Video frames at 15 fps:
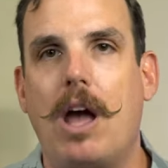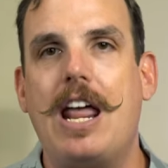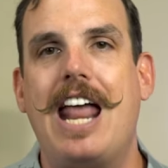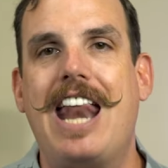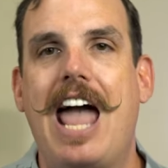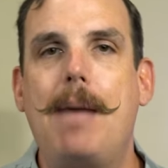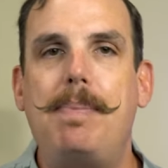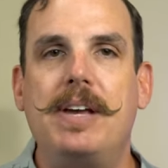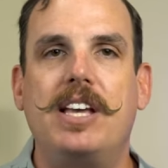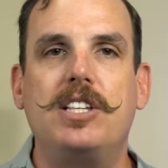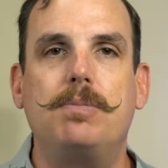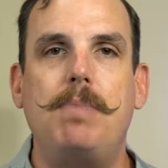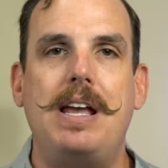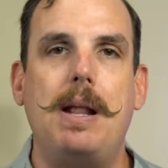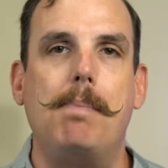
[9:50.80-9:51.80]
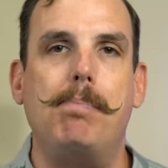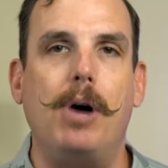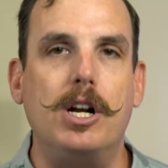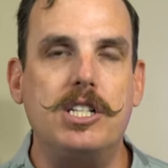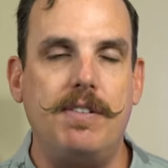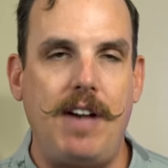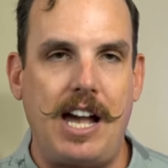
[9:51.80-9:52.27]
right? And Epic has made a
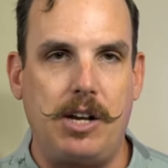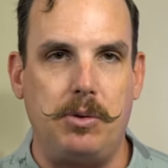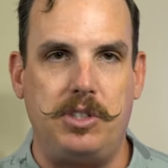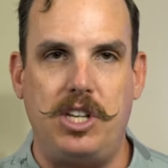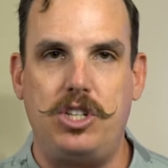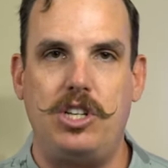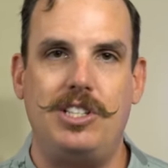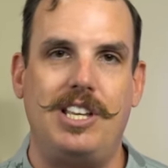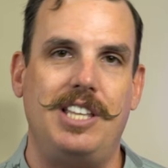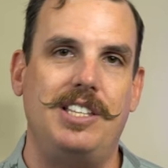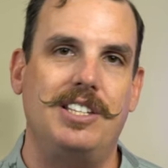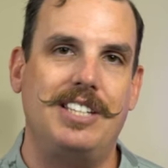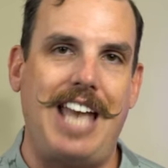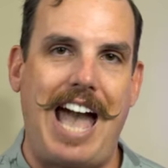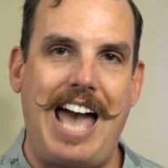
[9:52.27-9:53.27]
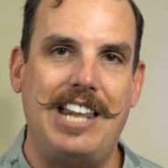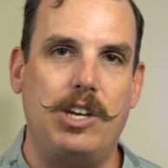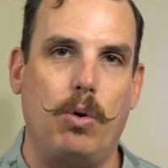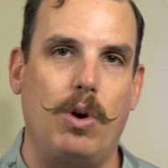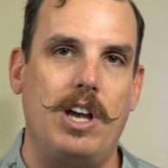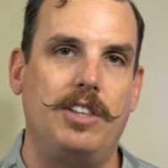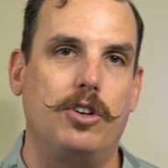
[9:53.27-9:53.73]
bunch of acquisitions in this
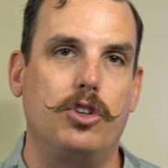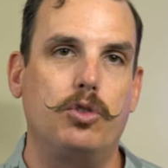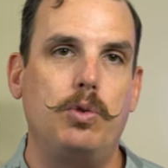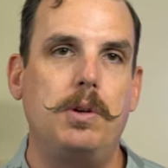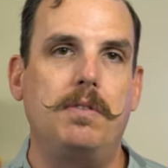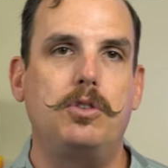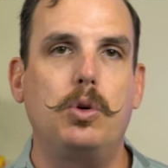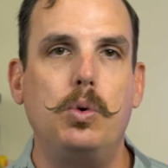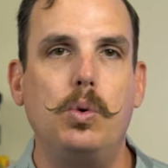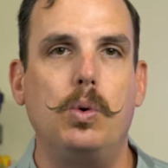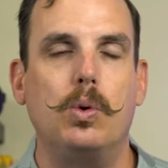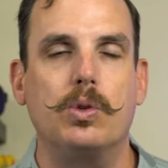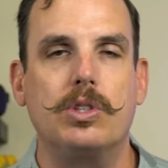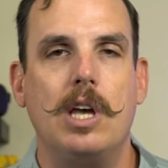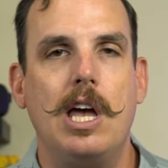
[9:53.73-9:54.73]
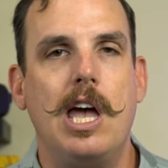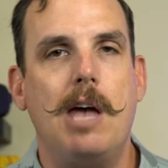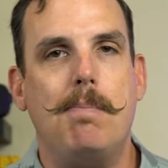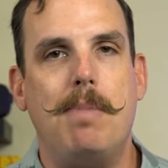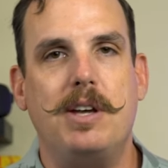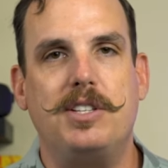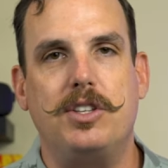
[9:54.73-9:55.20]
category, and their suite of tools
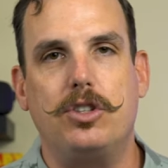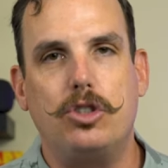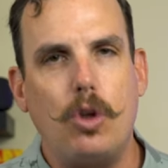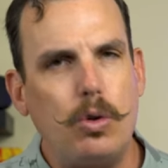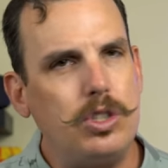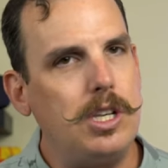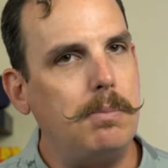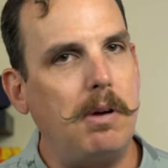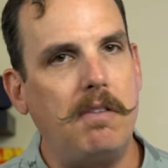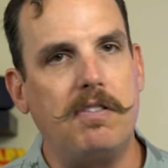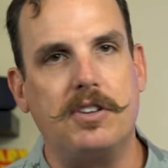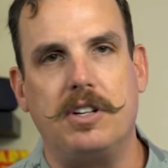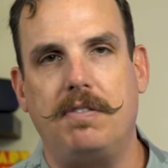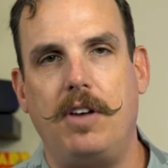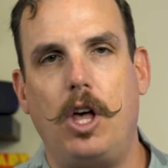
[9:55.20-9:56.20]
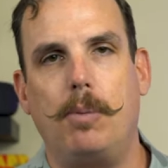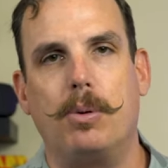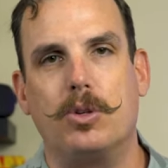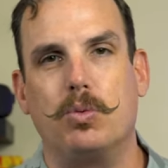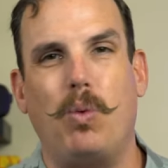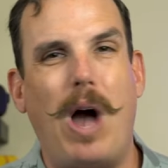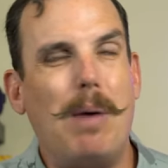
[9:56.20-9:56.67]
makes it so simple for
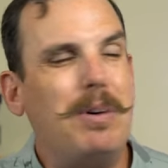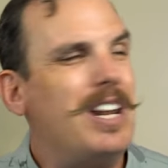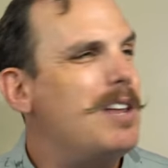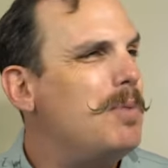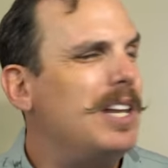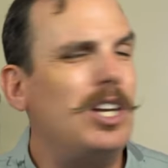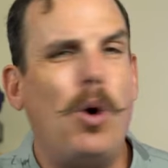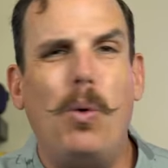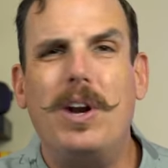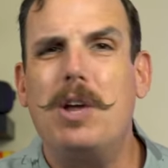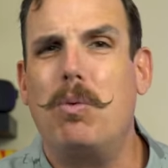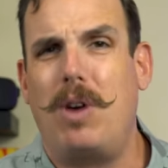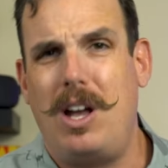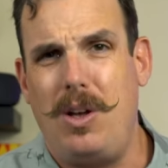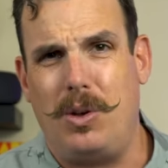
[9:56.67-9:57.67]
developers. Why would anyone go anywhere